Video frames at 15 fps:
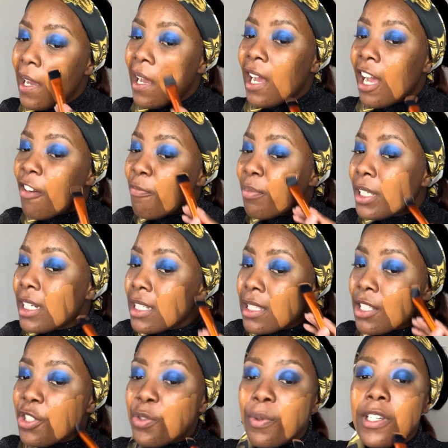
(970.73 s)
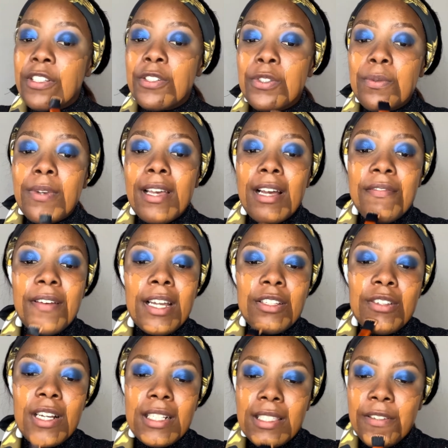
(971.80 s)
I've been in situations where I've had
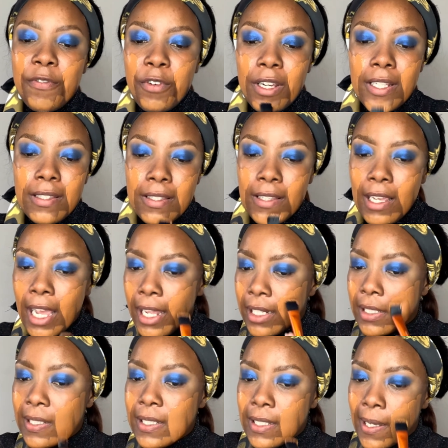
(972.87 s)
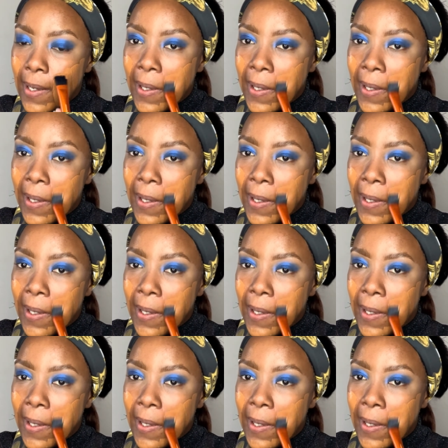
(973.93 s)
toxic friends, and